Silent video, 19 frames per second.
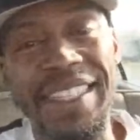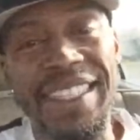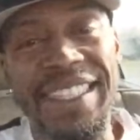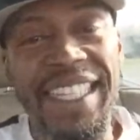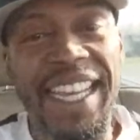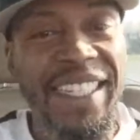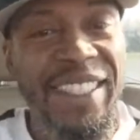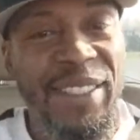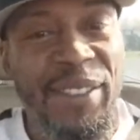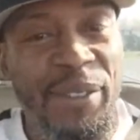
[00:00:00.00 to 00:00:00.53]

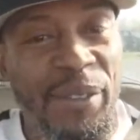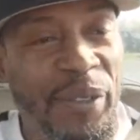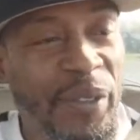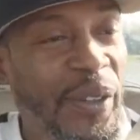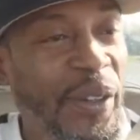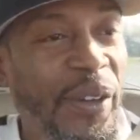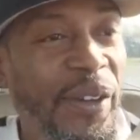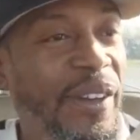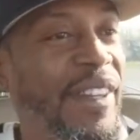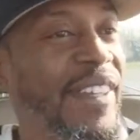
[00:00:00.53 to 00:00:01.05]
Tyson
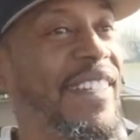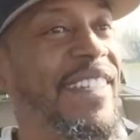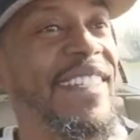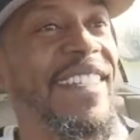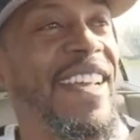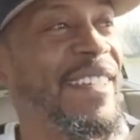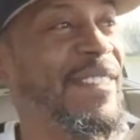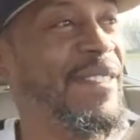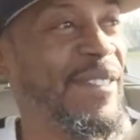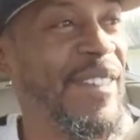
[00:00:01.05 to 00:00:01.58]
Fury in the
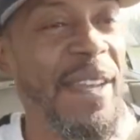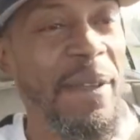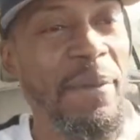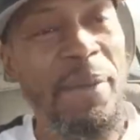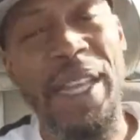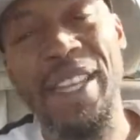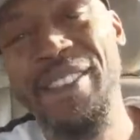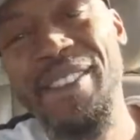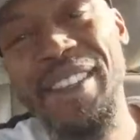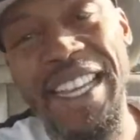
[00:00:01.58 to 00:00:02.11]
next fight,
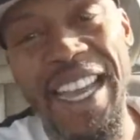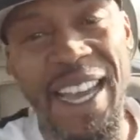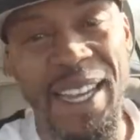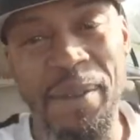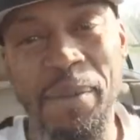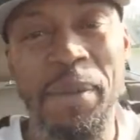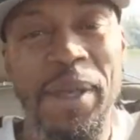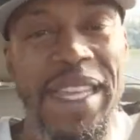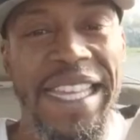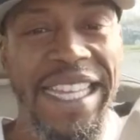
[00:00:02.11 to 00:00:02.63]
man. You gotta
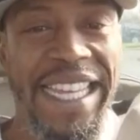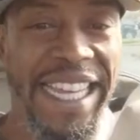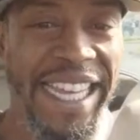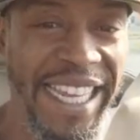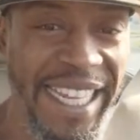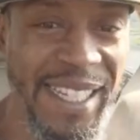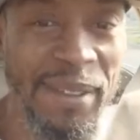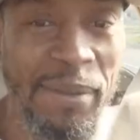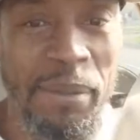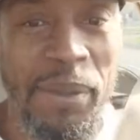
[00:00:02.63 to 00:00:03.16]
be
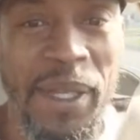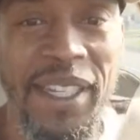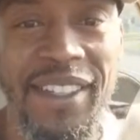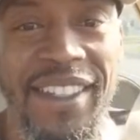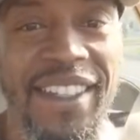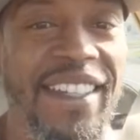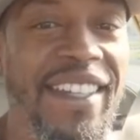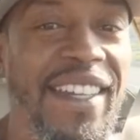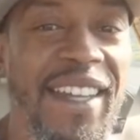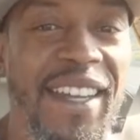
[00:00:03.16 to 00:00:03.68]
kidding me.
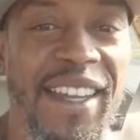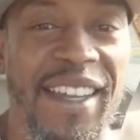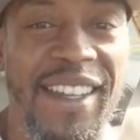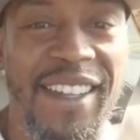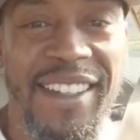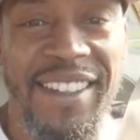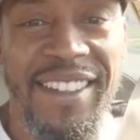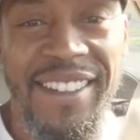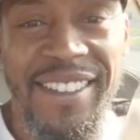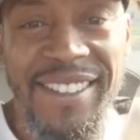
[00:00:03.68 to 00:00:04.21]

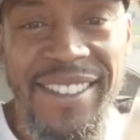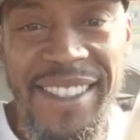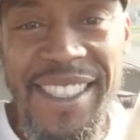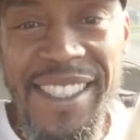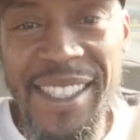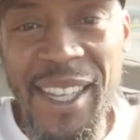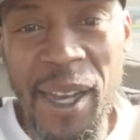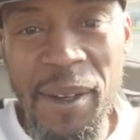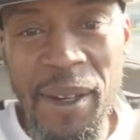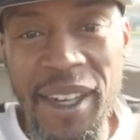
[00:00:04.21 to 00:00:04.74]
What's
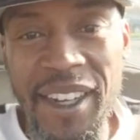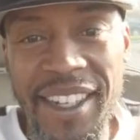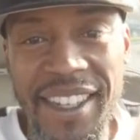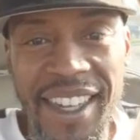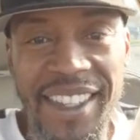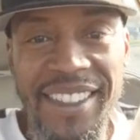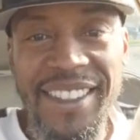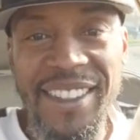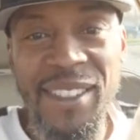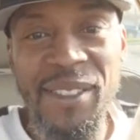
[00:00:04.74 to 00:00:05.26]
up,
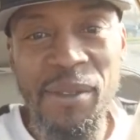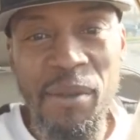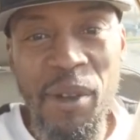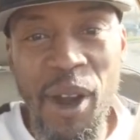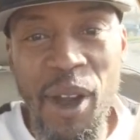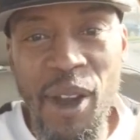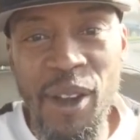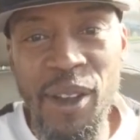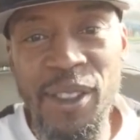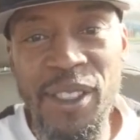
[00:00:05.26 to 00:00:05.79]
Augusta
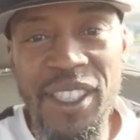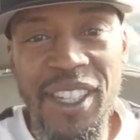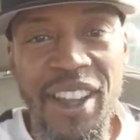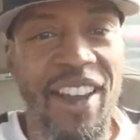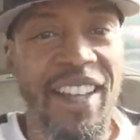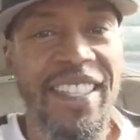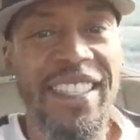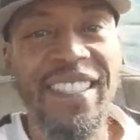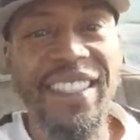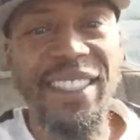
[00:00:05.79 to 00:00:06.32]
Road?
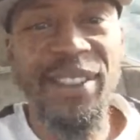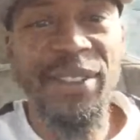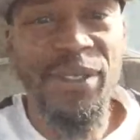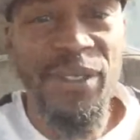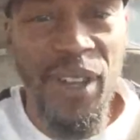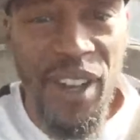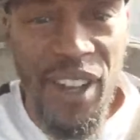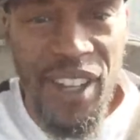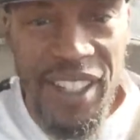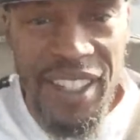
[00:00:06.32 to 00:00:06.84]
Darkness is
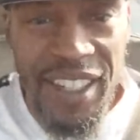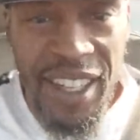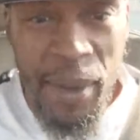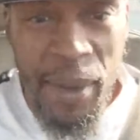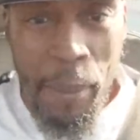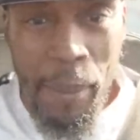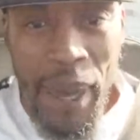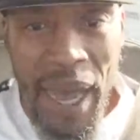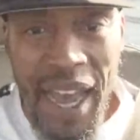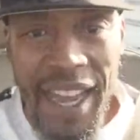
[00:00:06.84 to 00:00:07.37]
falling,
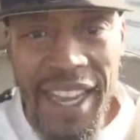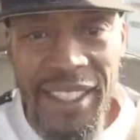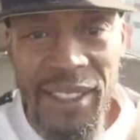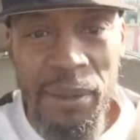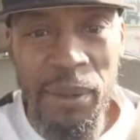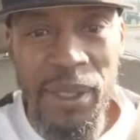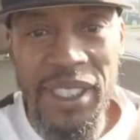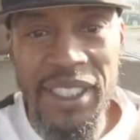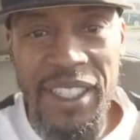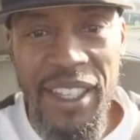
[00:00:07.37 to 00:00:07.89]
unbiased.
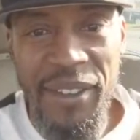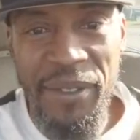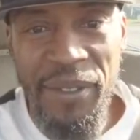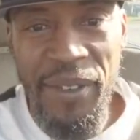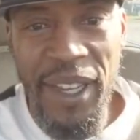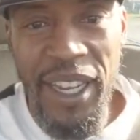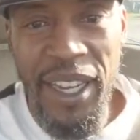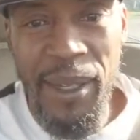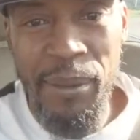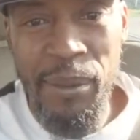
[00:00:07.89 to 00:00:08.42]
What's up,
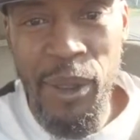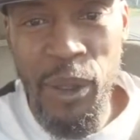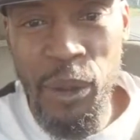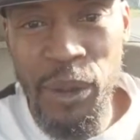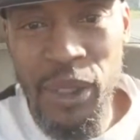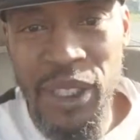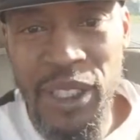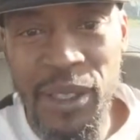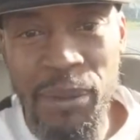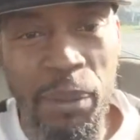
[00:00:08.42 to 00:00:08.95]
fam?
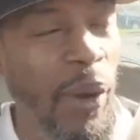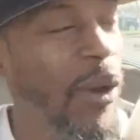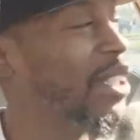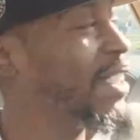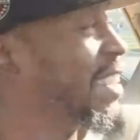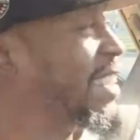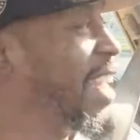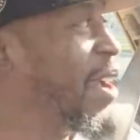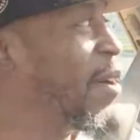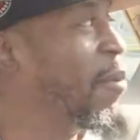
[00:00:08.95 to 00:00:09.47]
Lewis
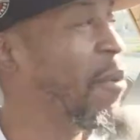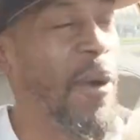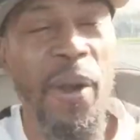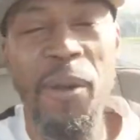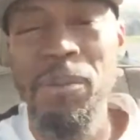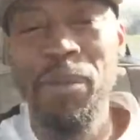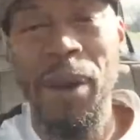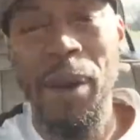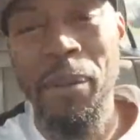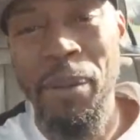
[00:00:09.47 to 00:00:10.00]
Sports Network,
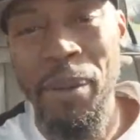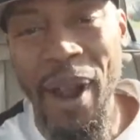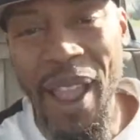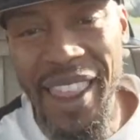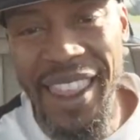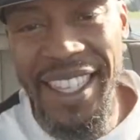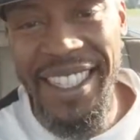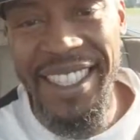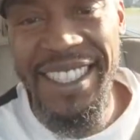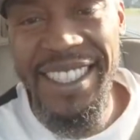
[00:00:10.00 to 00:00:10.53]
my
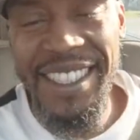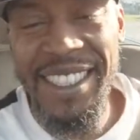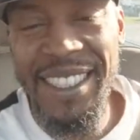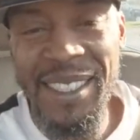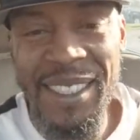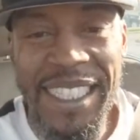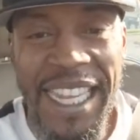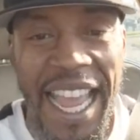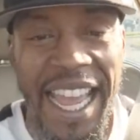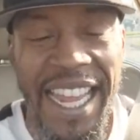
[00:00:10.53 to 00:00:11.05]
brother in this
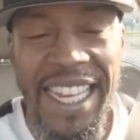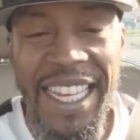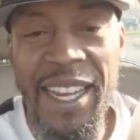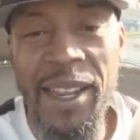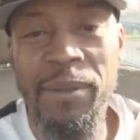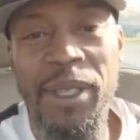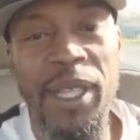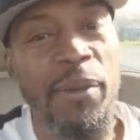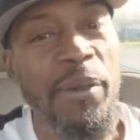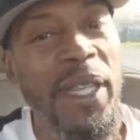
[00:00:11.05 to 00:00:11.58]
goddamn
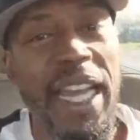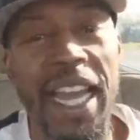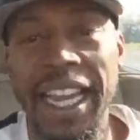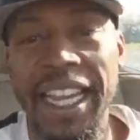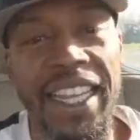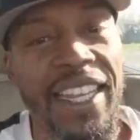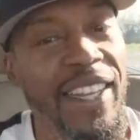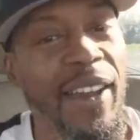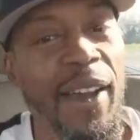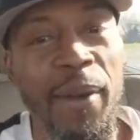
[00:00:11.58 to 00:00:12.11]
thing. We gotta
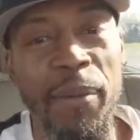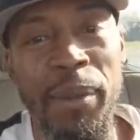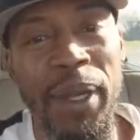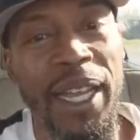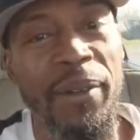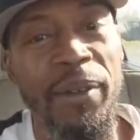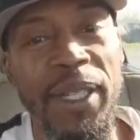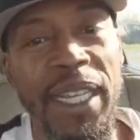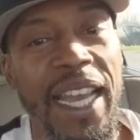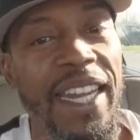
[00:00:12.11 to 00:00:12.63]
get up,
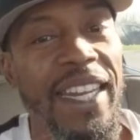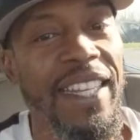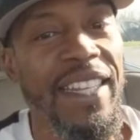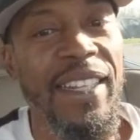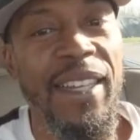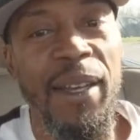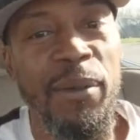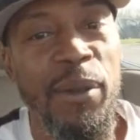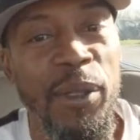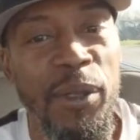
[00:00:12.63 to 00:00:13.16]
man. We gotta get
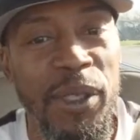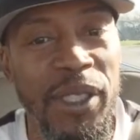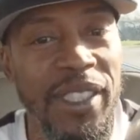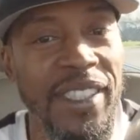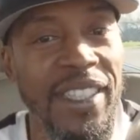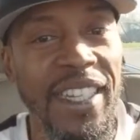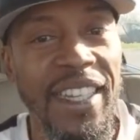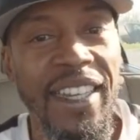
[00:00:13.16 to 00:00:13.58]
up, Lewis.